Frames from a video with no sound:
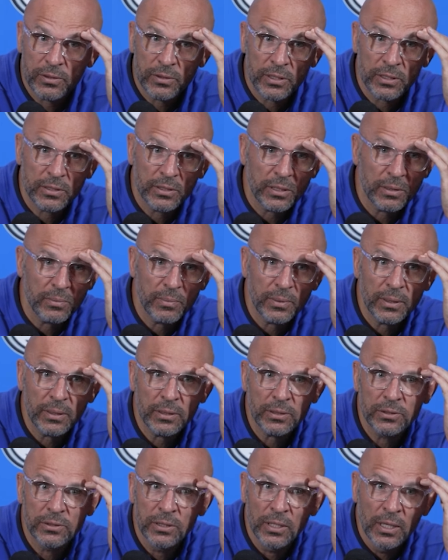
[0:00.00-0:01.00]
16
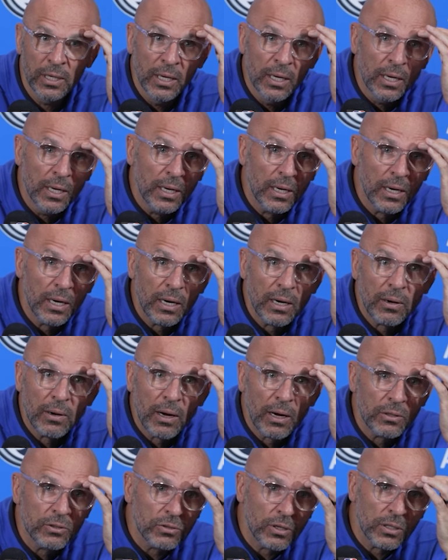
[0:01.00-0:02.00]
minutes.
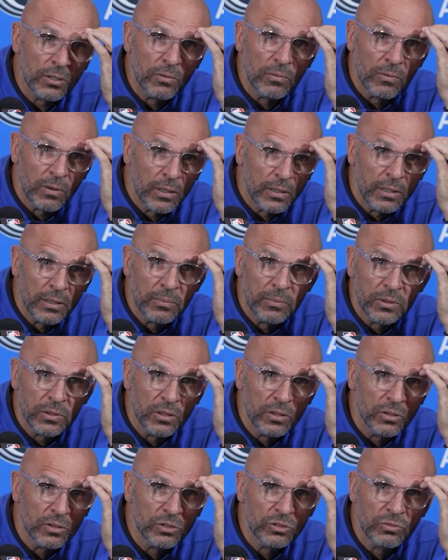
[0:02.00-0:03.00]
I tried to run him a
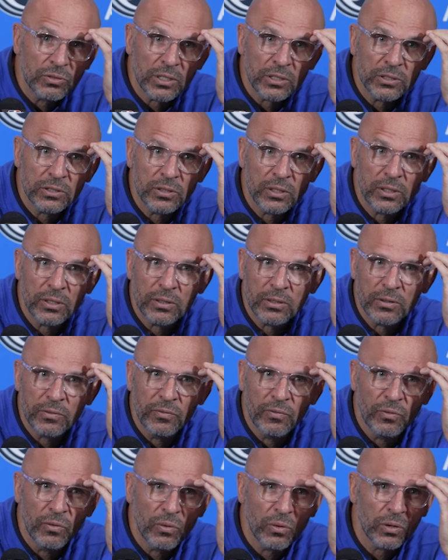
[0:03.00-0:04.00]
little stretch there in the
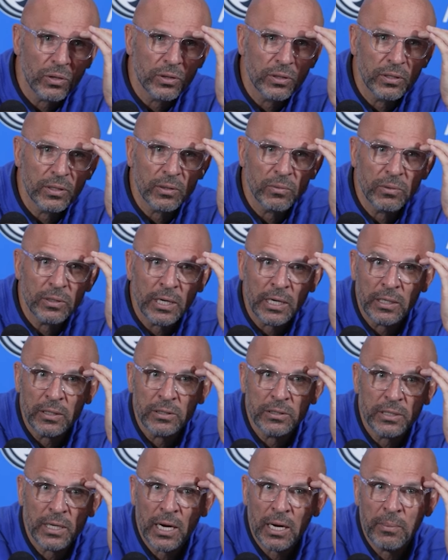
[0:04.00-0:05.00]
fourth without a
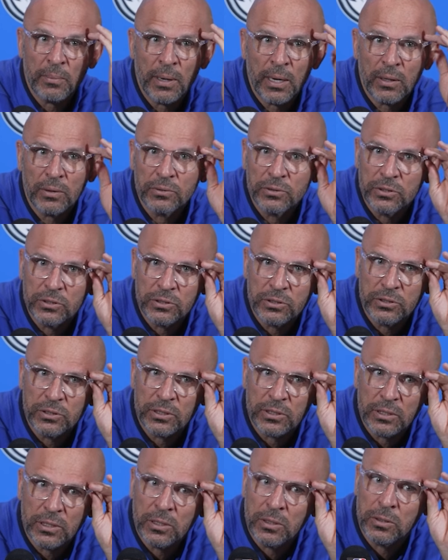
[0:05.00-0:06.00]
timeout, just
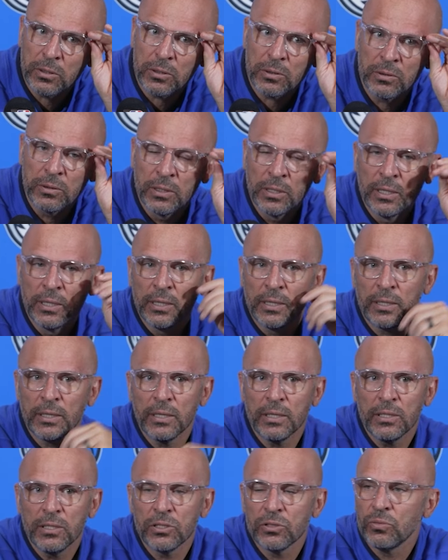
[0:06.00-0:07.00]
to
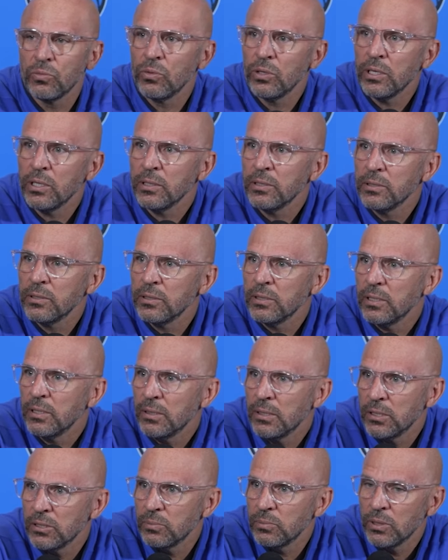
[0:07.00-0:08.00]
get his wind
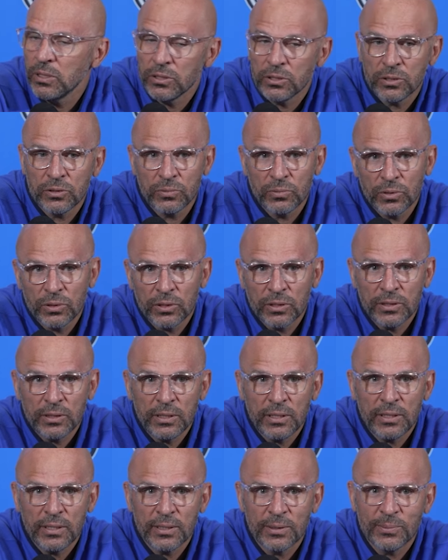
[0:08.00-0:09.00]
as much as we're going to
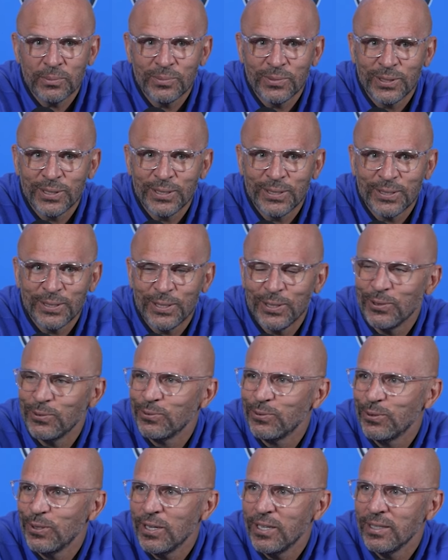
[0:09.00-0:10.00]
need him on
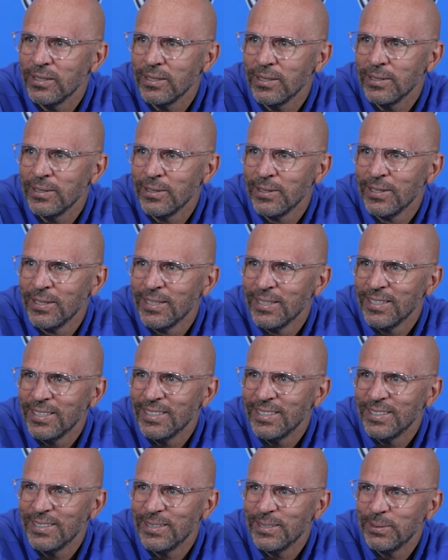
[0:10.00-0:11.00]
Friday.
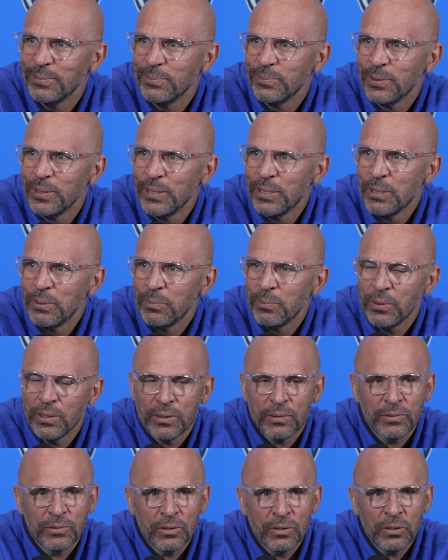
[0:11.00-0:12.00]

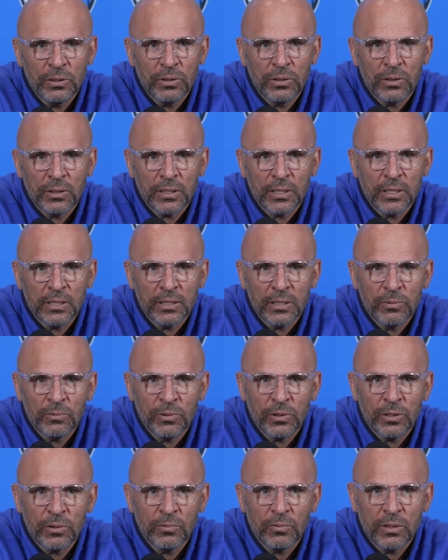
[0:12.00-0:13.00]
But again, didn't
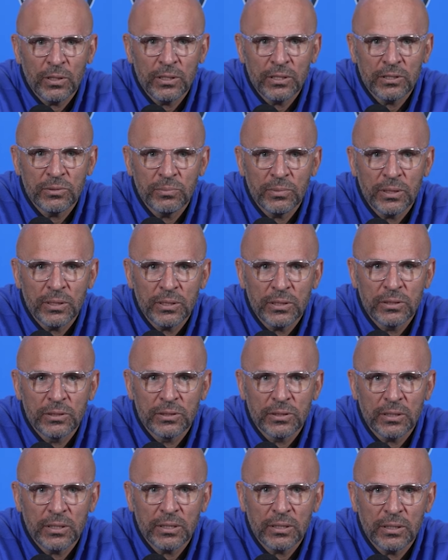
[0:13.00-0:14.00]
want to run his
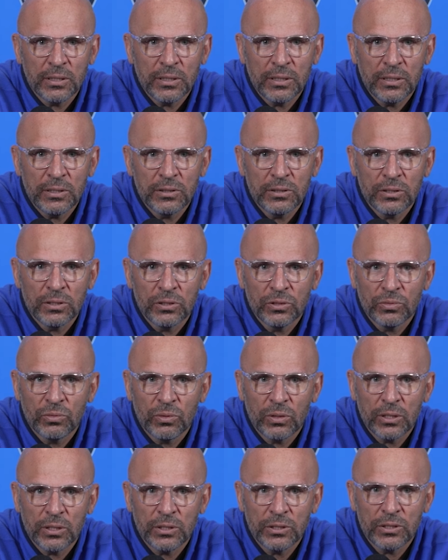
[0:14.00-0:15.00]
minutes into the
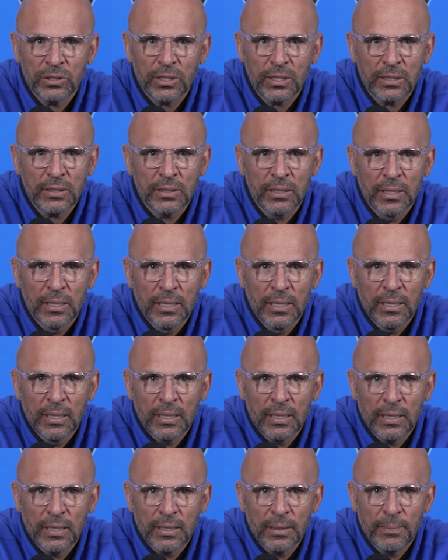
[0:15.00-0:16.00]
20s yet.
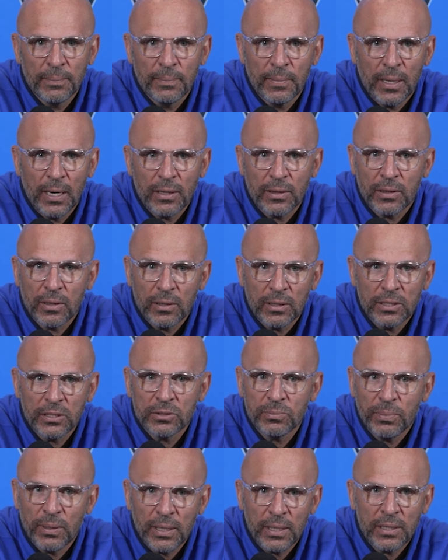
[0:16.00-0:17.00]
I thought
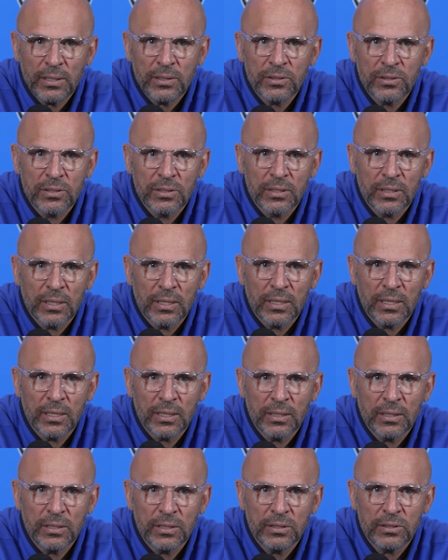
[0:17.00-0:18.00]
his pace,
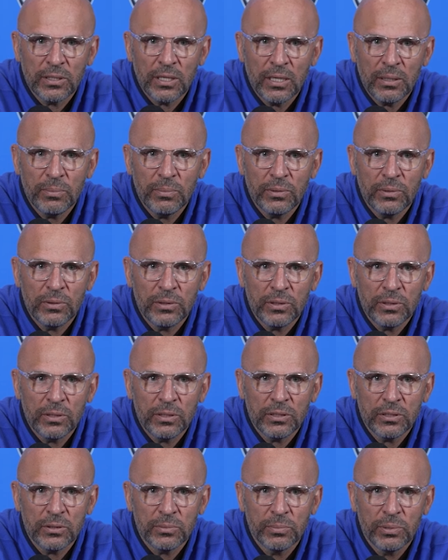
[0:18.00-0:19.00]
his
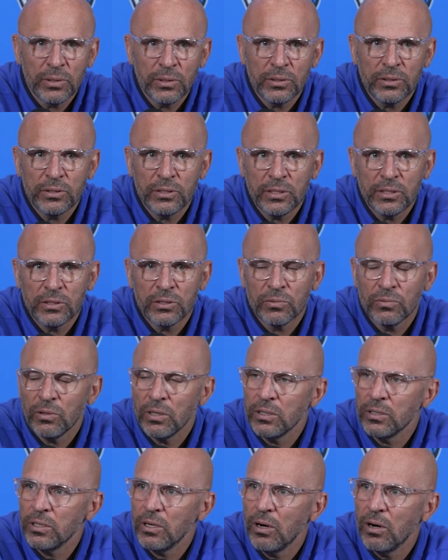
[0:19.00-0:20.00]
ability to
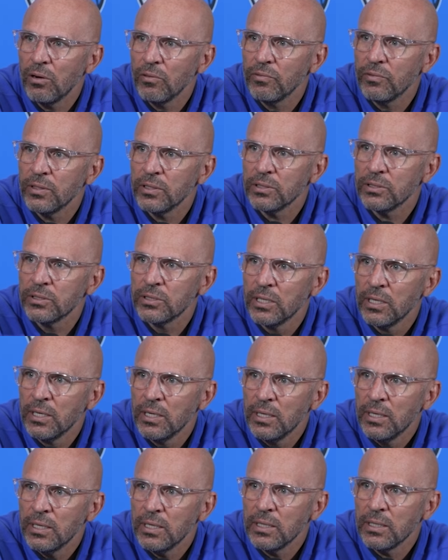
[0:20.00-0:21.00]
run the offense
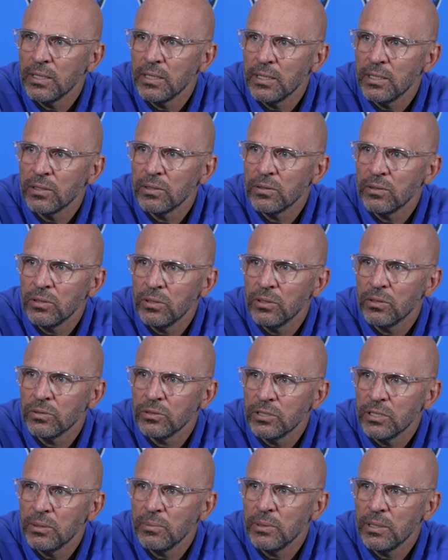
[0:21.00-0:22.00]
and get,
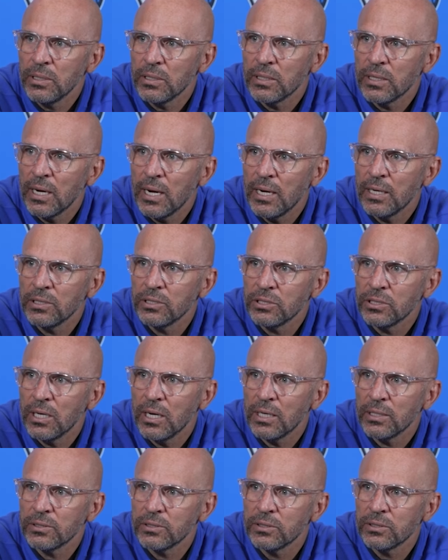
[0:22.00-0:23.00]
Timmy and Kai
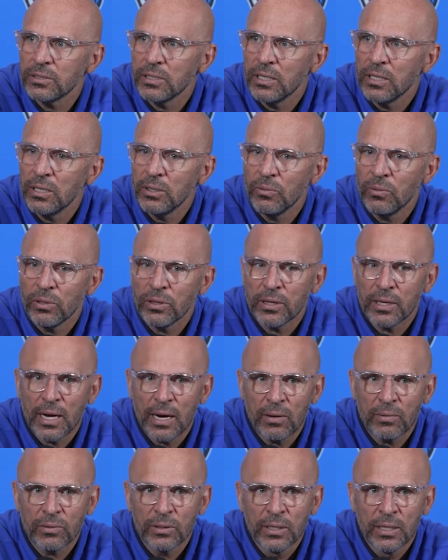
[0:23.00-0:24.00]
shots
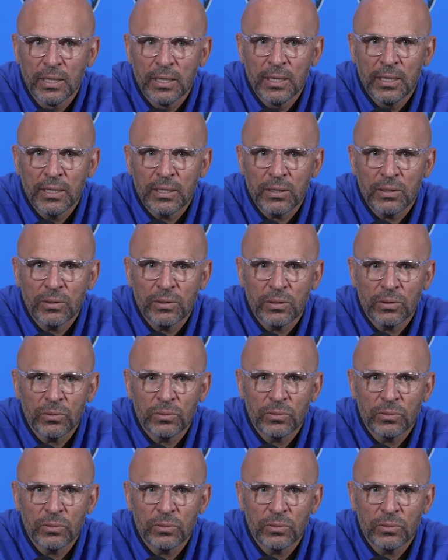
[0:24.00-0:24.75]
without, it